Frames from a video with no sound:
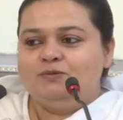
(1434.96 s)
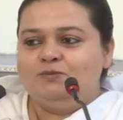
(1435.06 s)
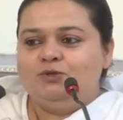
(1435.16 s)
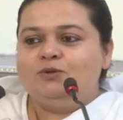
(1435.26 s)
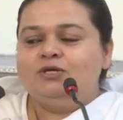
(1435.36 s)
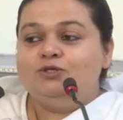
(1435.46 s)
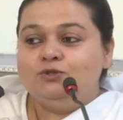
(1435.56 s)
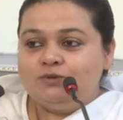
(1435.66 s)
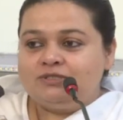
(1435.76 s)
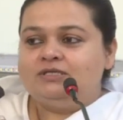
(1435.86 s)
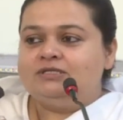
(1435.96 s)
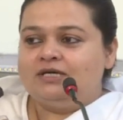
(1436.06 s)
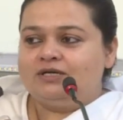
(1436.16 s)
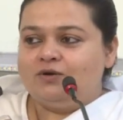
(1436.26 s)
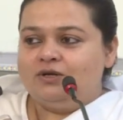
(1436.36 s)
you can use the
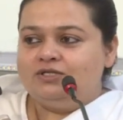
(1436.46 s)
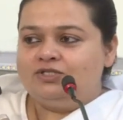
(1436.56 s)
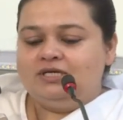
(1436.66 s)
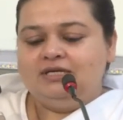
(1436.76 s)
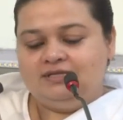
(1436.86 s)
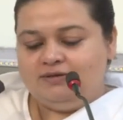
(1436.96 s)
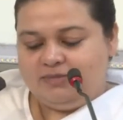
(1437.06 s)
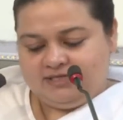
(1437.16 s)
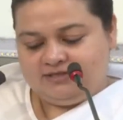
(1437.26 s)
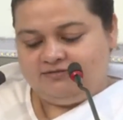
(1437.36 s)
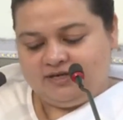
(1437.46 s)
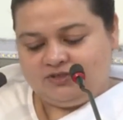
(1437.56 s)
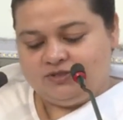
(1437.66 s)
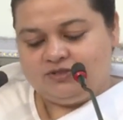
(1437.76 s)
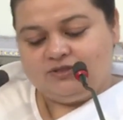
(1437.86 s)
technology in the best
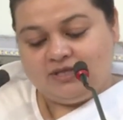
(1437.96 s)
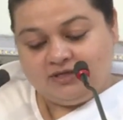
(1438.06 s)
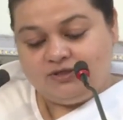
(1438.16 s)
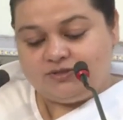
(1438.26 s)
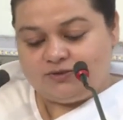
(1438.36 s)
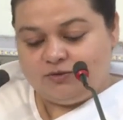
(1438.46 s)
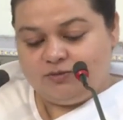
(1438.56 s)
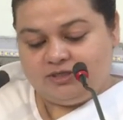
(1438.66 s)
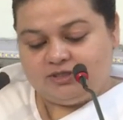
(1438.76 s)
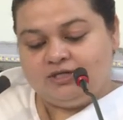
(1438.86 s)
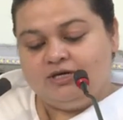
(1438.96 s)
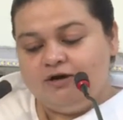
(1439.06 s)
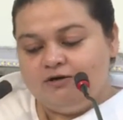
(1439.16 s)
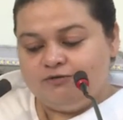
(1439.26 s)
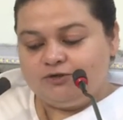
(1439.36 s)
fashion. So thank you so much
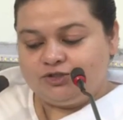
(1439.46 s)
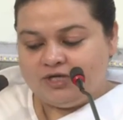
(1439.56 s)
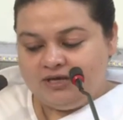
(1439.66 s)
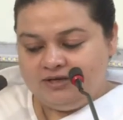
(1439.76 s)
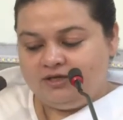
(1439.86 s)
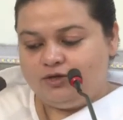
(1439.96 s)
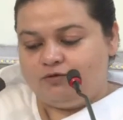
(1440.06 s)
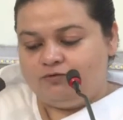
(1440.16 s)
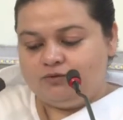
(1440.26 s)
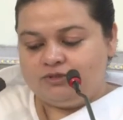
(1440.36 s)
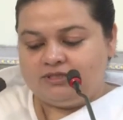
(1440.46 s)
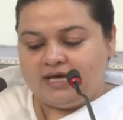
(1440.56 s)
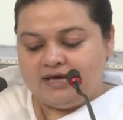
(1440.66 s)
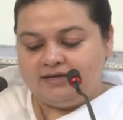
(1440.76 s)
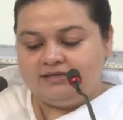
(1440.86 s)
for sharing your views.
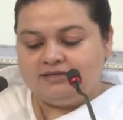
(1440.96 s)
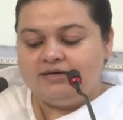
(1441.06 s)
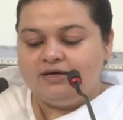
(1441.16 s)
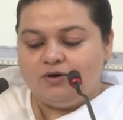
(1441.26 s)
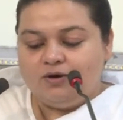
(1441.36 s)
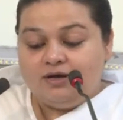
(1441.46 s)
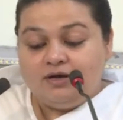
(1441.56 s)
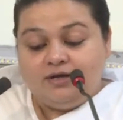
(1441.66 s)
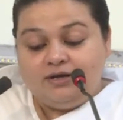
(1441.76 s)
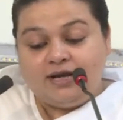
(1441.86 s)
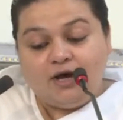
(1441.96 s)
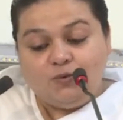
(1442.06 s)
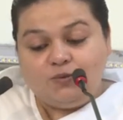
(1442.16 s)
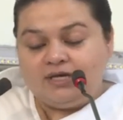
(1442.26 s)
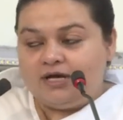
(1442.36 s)
And
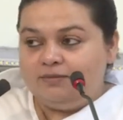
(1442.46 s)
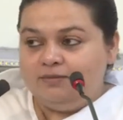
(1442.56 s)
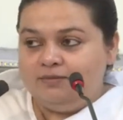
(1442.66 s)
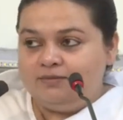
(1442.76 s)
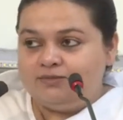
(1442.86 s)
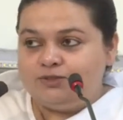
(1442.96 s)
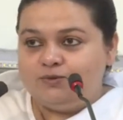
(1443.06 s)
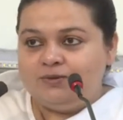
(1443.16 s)
now we come to